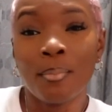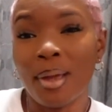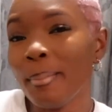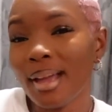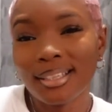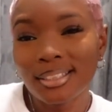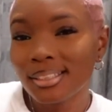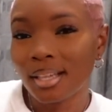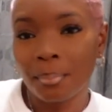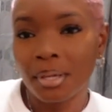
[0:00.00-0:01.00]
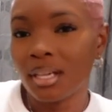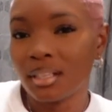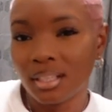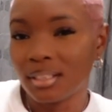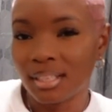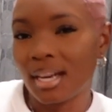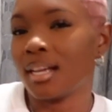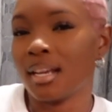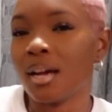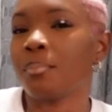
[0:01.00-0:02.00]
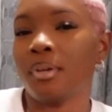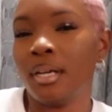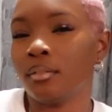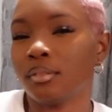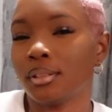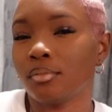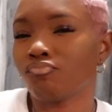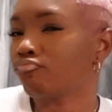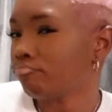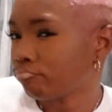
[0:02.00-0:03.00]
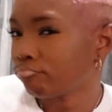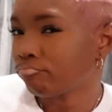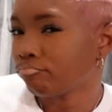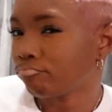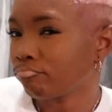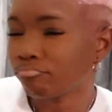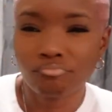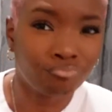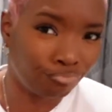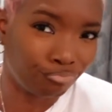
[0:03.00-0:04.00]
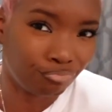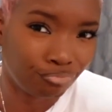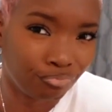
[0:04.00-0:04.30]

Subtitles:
Maybe I should stop getting things that I cannot pronounce. Yeah.